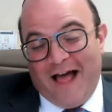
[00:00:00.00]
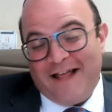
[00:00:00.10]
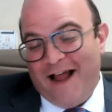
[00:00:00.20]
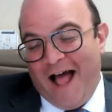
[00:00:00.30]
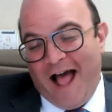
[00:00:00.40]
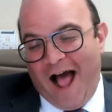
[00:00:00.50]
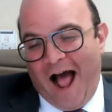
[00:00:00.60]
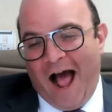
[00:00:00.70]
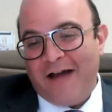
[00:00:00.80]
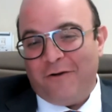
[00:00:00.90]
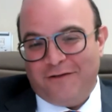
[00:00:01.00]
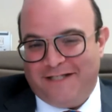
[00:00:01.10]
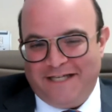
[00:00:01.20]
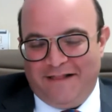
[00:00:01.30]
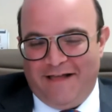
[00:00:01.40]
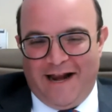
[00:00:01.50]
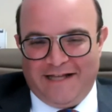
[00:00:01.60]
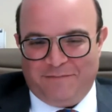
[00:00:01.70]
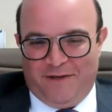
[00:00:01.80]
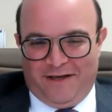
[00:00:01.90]
I don't see that
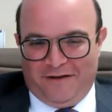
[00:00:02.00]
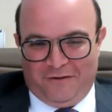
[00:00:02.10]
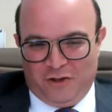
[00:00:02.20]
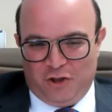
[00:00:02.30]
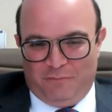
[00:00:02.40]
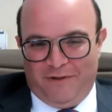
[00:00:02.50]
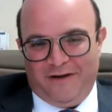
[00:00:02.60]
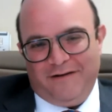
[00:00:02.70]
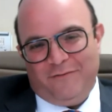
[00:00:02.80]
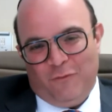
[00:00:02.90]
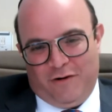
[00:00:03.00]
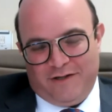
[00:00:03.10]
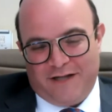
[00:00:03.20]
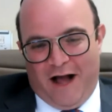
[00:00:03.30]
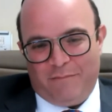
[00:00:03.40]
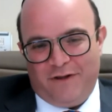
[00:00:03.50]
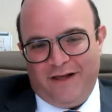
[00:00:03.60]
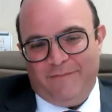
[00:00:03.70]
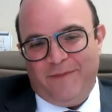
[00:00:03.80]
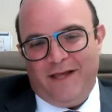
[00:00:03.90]
as being a legitimate workers' comp
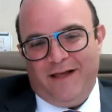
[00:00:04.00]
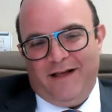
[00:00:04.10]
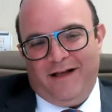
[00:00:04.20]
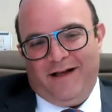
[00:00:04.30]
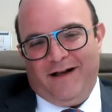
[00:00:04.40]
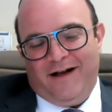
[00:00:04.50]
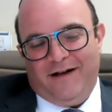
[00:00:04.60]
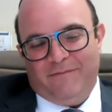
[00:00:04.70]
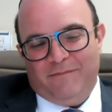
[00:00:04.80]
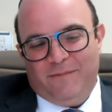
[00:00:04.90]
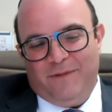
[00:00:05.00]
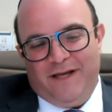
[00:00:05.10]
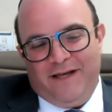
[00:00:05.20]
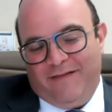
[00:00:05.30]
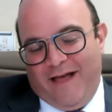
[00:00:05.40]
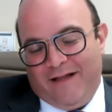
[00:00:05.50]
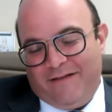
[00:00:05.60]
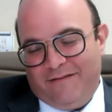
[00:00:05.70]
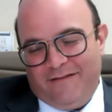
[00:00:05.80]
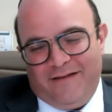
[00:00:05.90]
claim, in
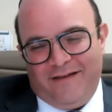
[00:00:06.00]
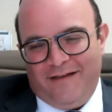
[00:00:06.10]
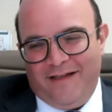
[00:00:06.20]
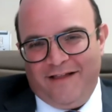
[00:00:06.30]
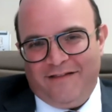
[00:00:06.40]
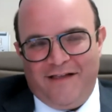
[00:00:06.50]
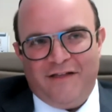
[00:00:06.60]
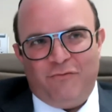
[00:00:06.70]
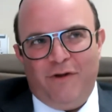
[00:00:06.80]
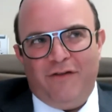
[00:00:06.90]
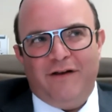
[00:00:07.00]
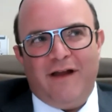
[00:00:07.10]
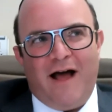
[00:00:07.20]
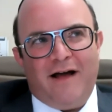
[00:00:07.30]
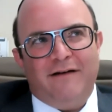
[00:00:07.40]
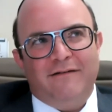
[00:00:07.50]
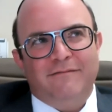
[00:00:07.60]
that it's really not